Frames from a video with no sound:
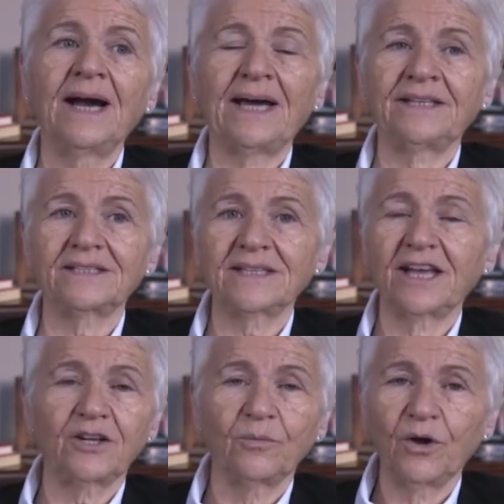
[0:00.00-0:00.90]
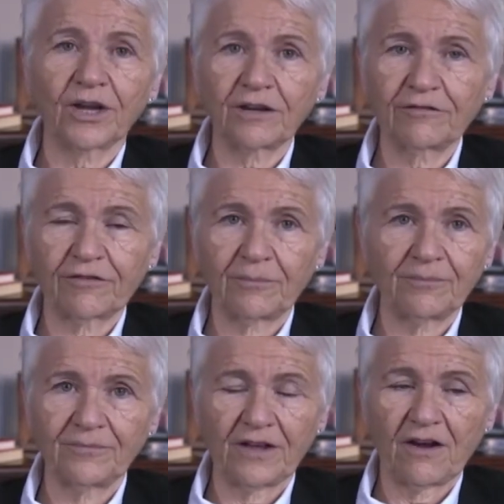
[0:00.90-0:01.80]
and it's like you're working
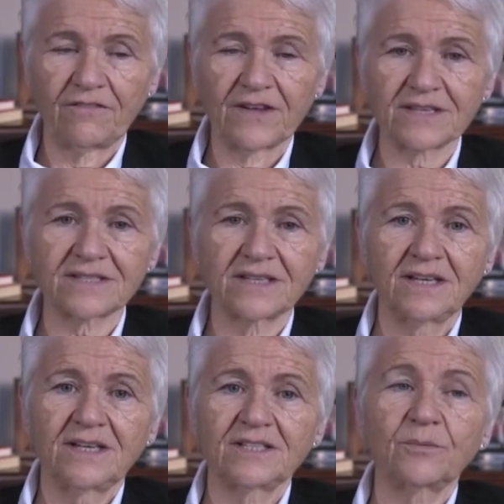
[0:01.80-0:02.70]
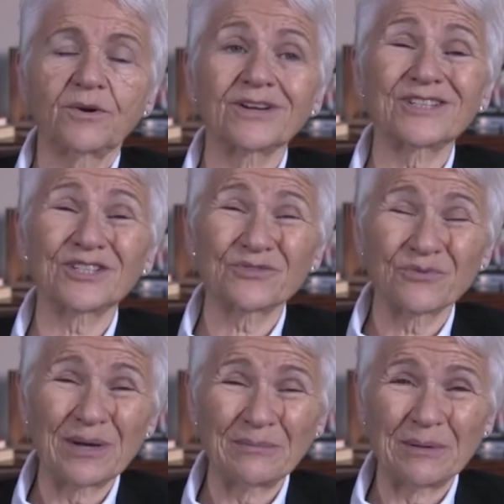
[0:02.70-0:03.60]
from the office. So we're
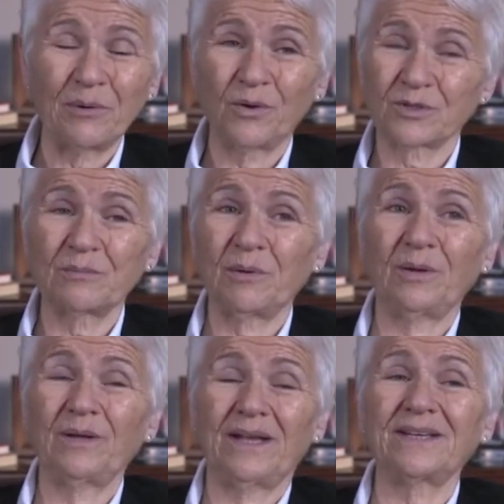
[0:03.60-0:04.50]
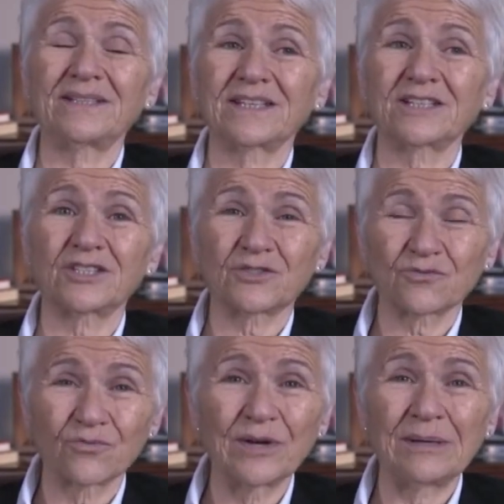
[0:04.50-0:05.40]
extremely portable, and it's
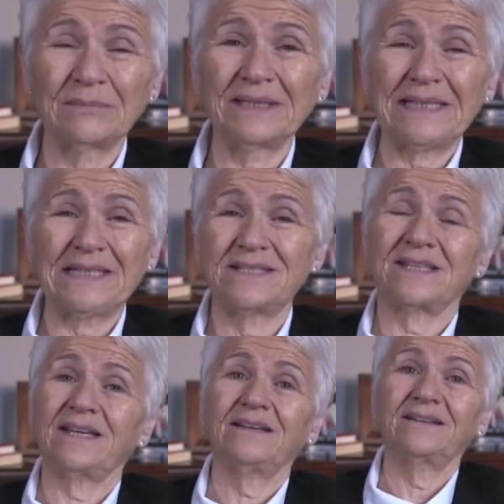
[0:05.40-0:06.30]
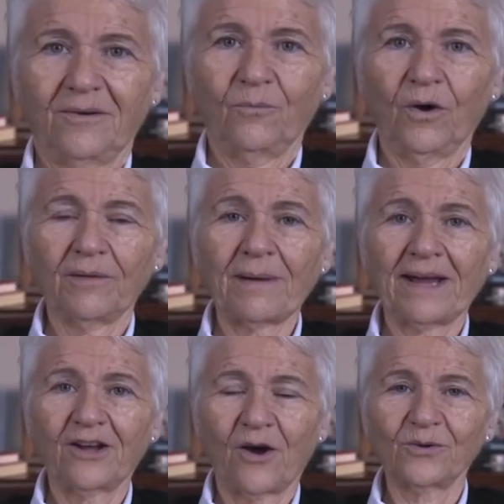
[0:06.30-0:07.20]
extremely easy. One of my
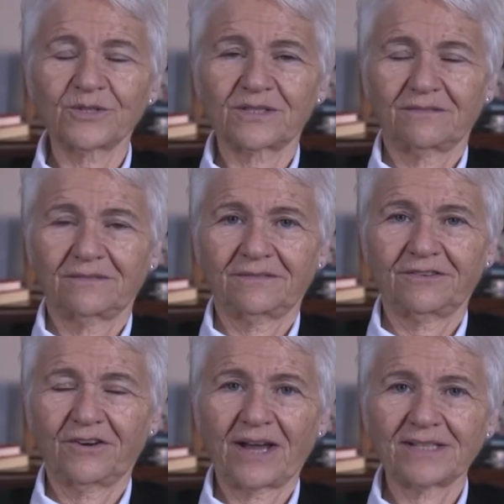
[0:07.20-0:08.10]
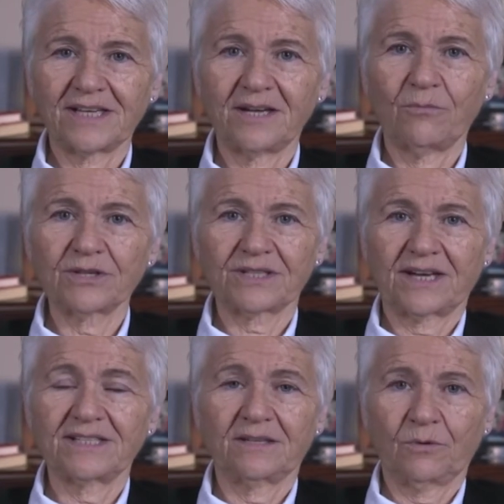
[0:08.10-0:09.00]
goals for IT was that
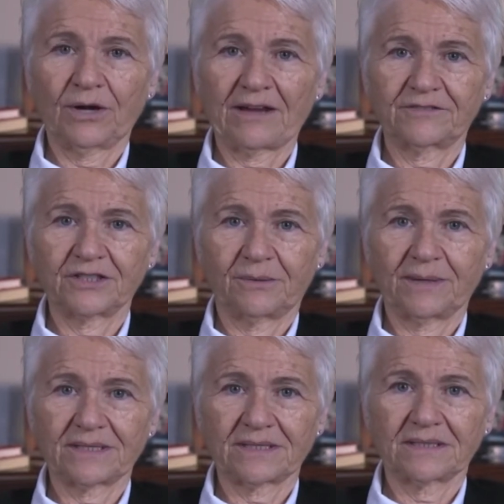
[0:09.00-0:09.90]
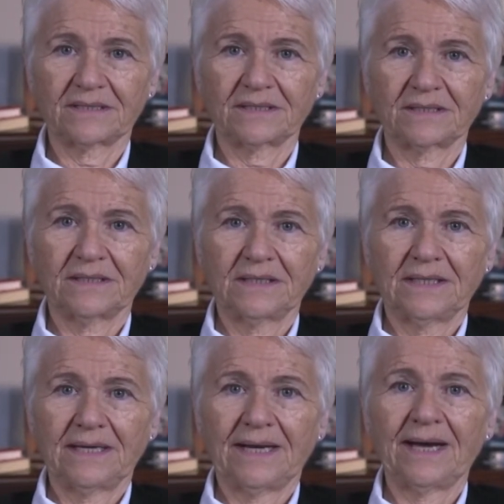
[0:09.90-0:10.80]
I didn't want to have to do it.
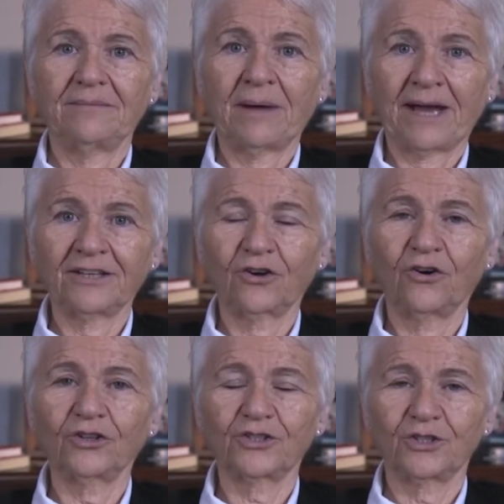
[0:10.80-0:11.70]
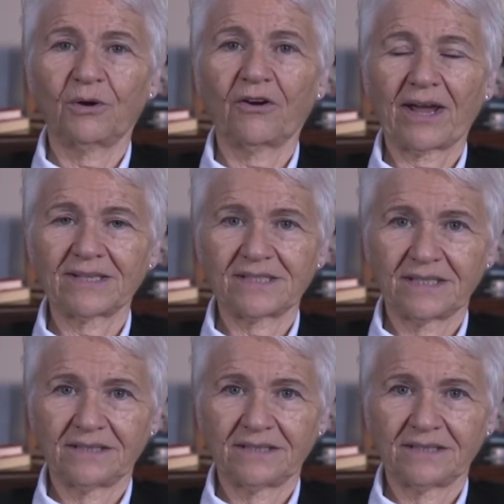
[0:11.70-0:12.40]
And Mindcore do our IT.